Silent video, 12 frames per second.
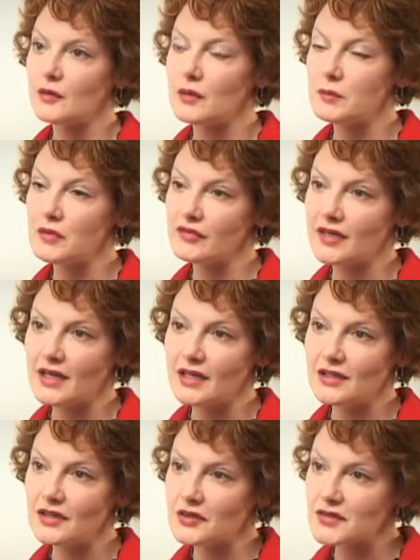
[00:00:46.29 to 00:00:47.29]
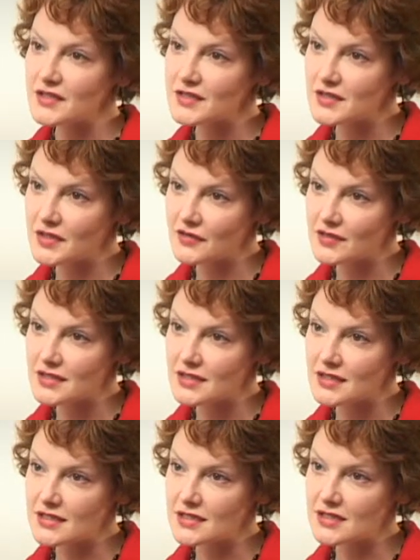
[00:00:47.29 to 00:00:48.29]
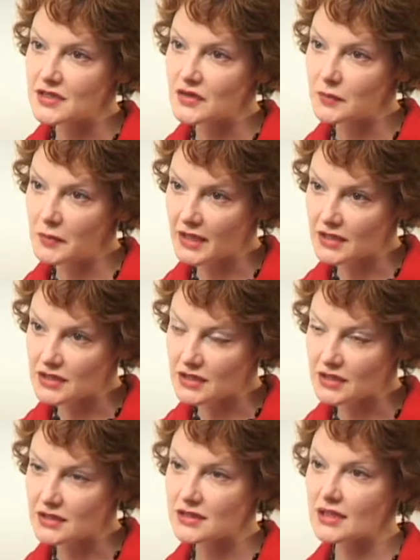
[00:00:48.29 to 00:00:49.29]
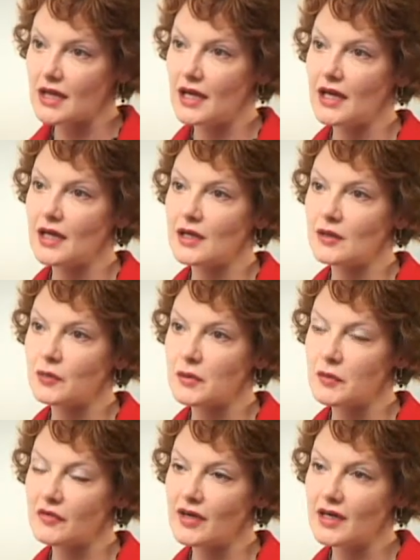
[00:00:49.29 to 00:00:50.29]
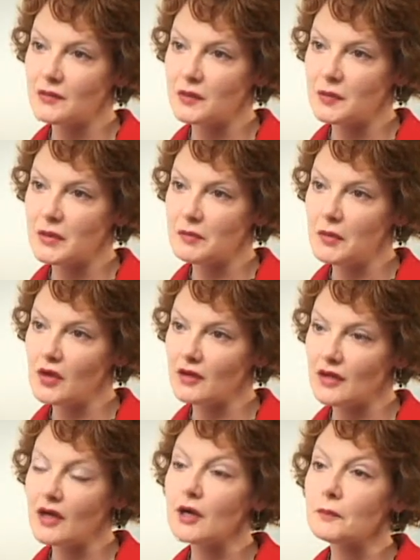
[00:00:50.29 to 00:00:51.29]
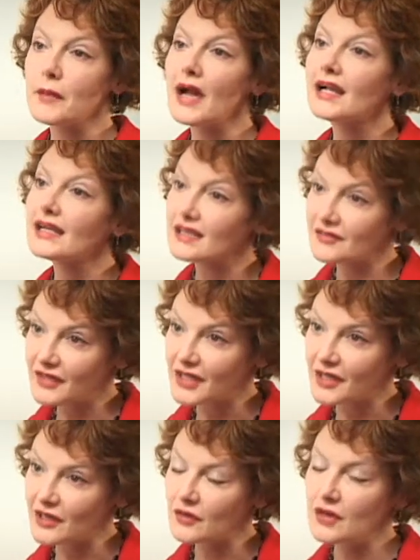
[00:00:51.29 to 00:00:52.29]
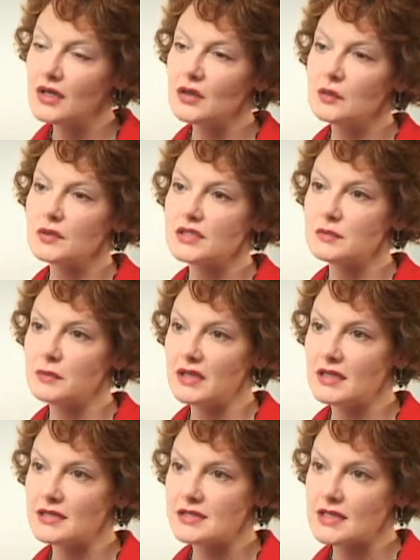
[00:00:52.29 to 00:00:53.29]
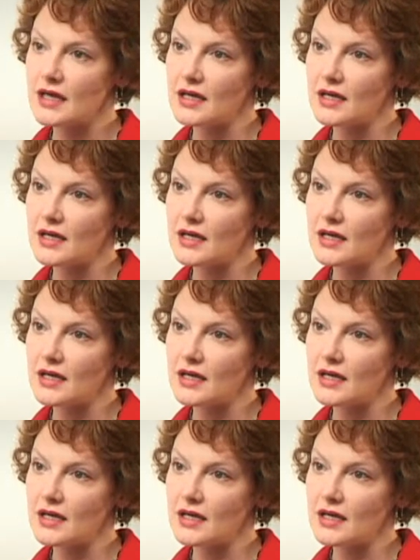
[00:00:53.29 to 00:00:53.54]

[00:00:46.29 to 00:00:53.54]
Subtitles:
We provide nursing services to the patient. We provide what we call palliative care, which means